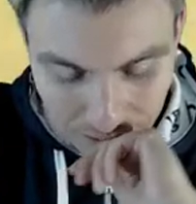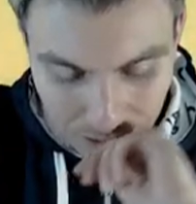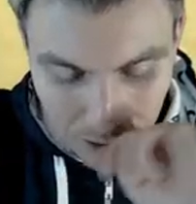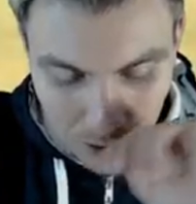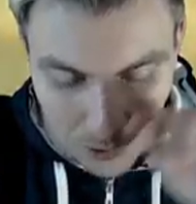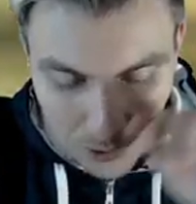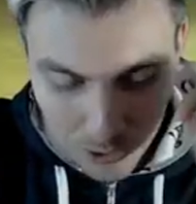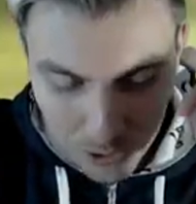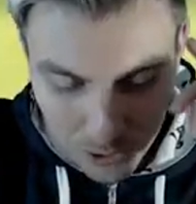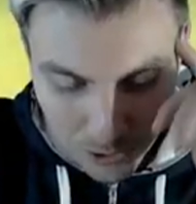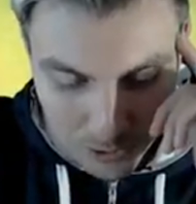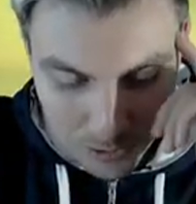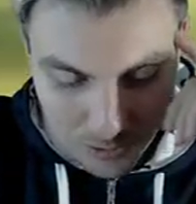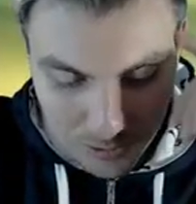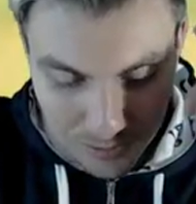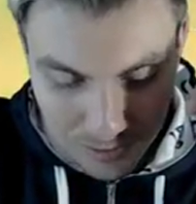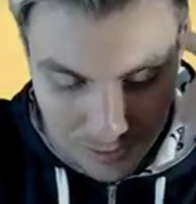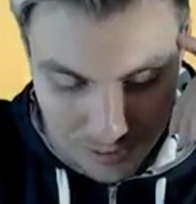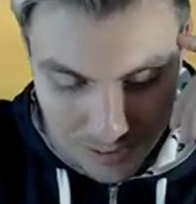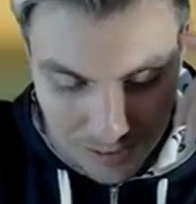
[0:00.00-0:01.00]
Koko.
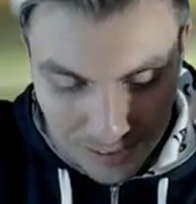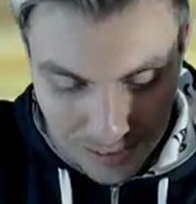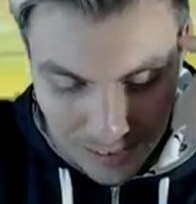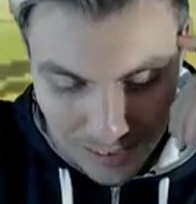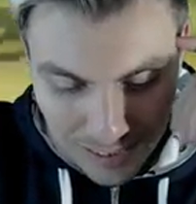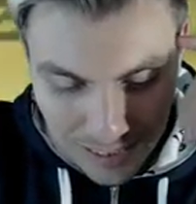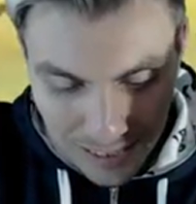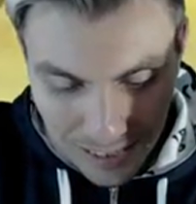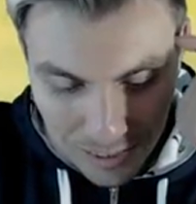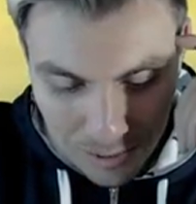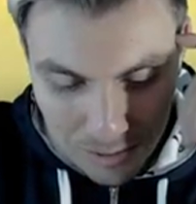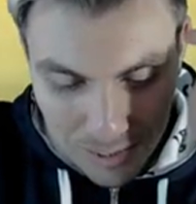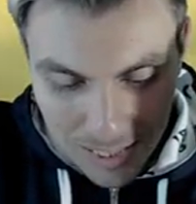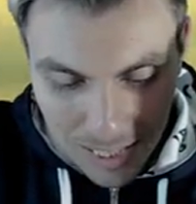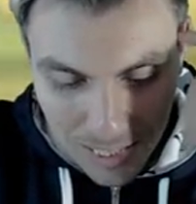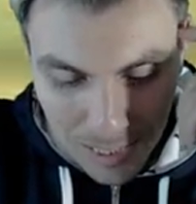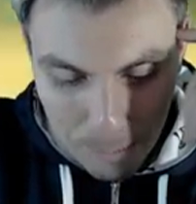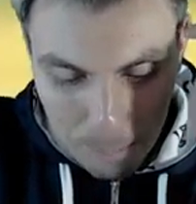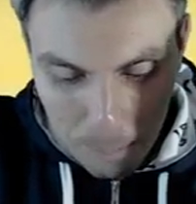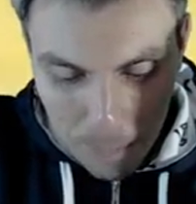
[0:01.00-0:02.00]
Can you
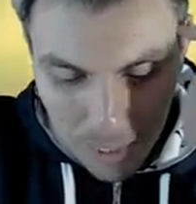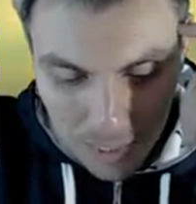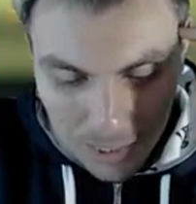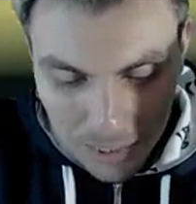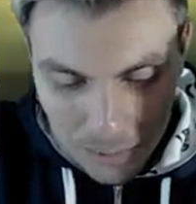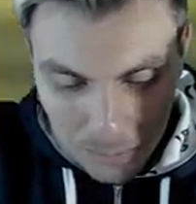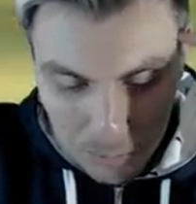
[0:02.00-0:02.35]
take a minus